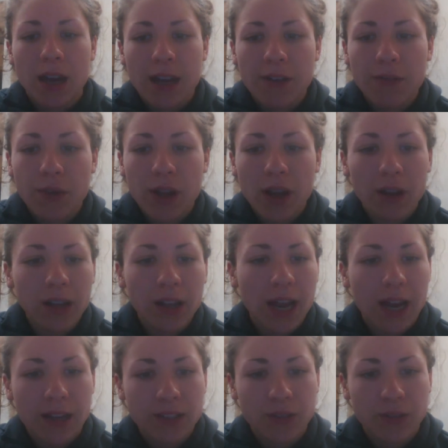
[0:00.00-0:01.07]
If we all
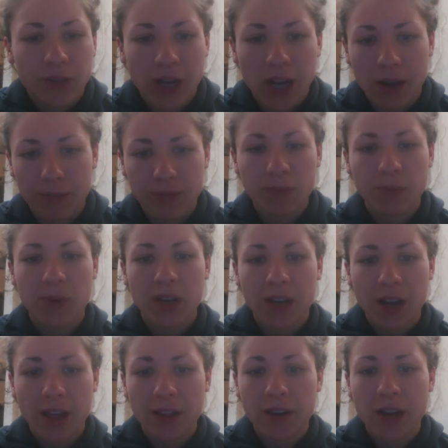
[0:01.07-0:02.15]
asked for help from one
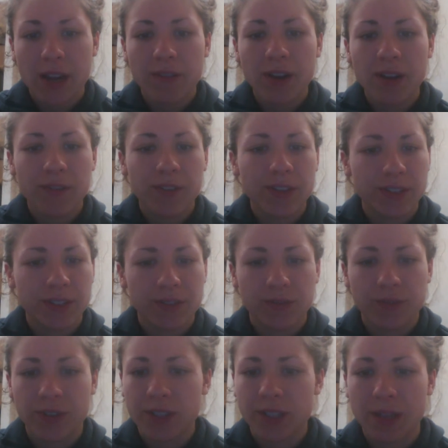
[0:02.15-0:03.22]
another, even if it's
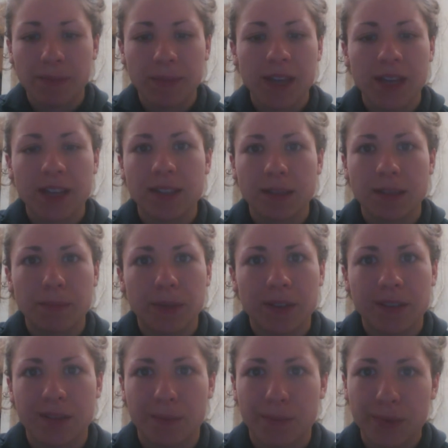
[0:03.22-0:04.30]
for something as simple
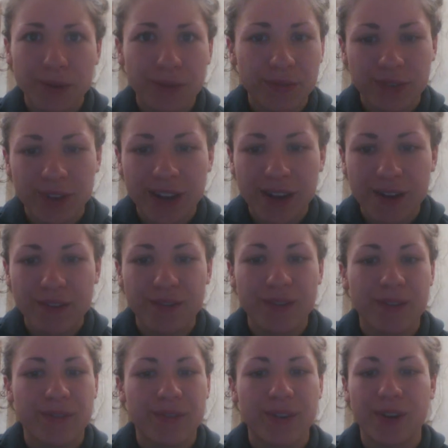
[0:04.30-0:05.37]
as a proofread
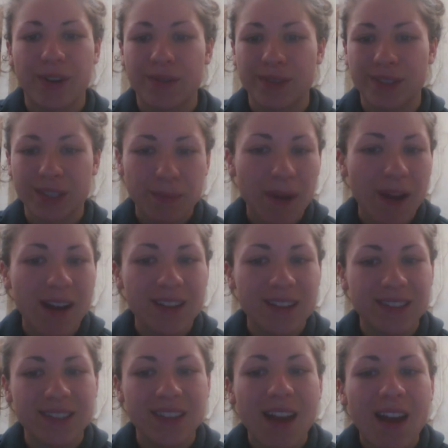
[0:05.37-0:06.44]
for a
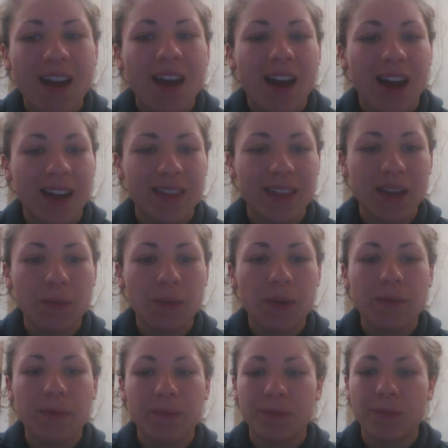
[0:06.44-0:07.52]
response, I think
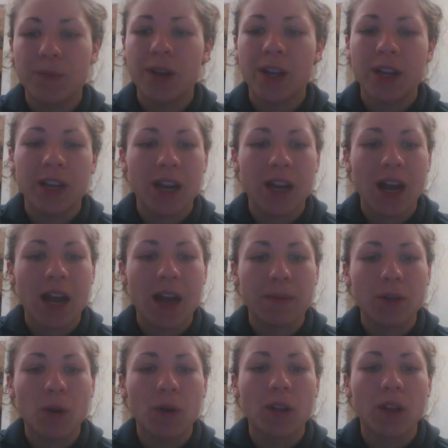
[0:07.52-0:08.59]
we would
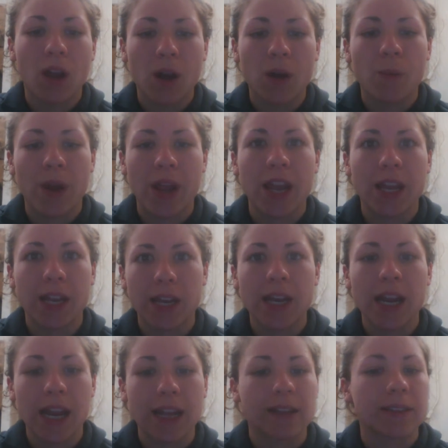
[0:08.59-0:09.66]
go a long way in
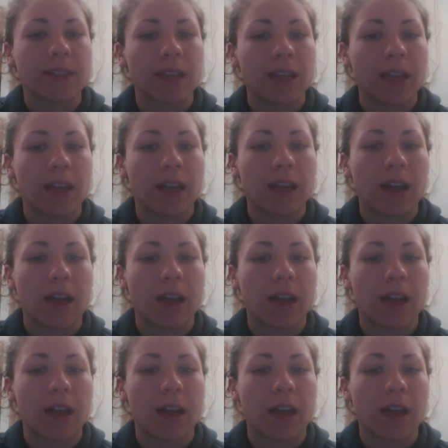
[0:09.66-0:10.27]
enhancing